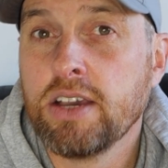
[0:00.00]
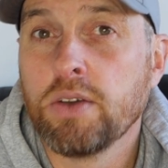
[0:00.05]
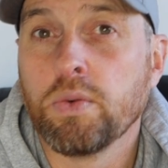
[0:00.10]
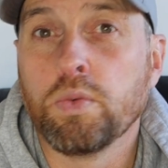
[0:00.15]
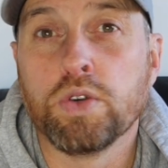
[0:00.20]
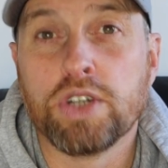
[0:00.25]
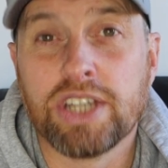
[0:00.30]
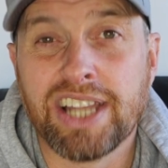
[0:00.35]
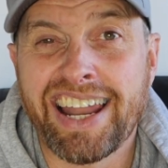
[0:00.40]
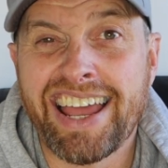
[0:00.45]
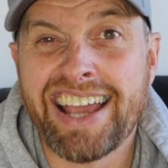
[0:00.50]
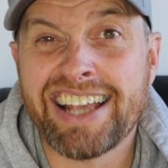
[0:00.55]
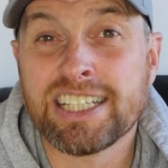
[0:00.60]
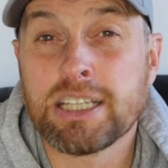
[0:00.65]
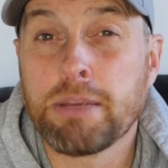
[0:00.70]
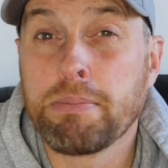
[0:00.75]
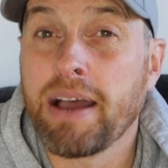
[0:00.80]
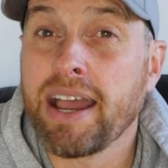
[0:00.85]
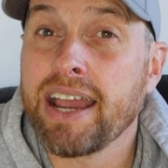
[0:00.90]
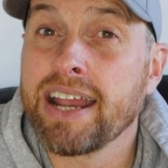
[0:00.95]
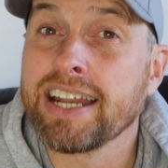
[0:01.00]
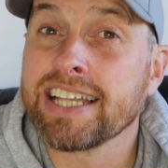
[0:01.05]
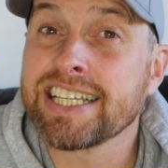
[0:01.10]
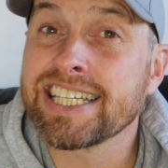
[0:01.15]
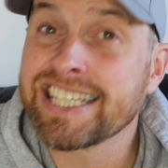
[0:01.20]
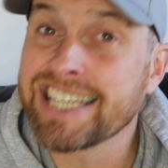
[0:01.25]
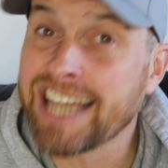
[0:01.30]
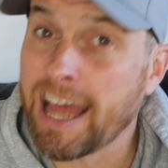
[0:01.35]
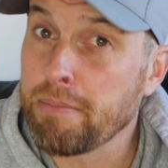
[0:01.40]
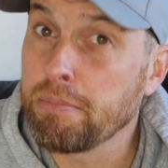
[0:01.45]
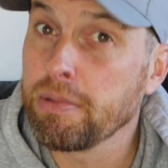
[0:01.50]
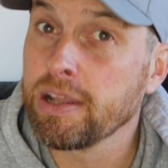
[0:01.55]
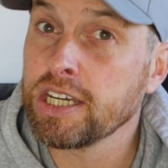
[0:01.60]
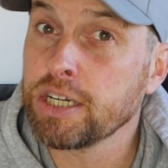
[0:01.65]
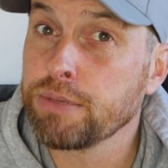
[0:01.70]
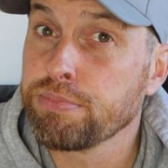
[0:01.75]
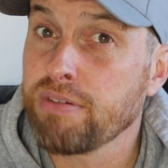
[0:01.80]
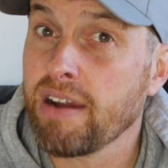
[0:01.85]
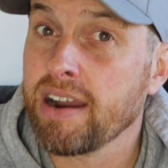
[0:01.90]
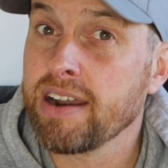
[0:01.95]
Would you like to buy an
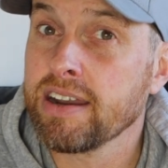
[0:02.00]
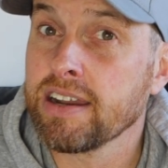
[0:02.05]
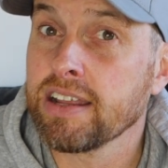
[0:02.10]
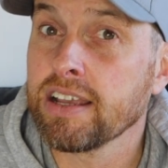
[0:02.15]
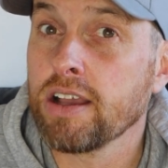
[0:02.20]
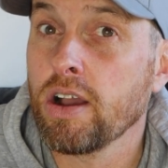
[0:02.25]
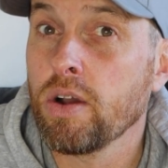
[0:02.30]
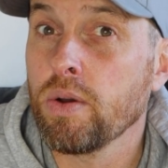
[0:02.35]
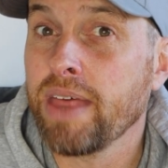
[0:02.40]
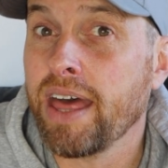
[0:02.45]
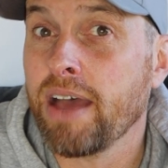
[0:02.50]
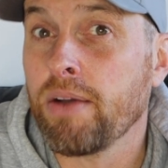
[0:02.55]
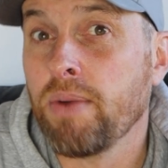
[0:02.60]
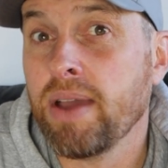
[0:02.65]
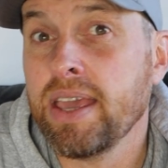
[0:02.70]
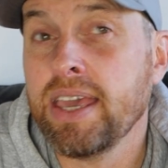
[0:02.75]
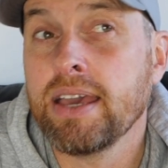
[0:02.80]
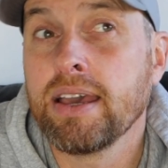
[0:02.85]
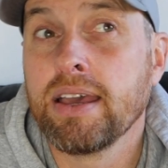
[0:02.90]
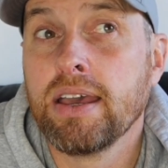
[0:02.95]
established brand and go that way?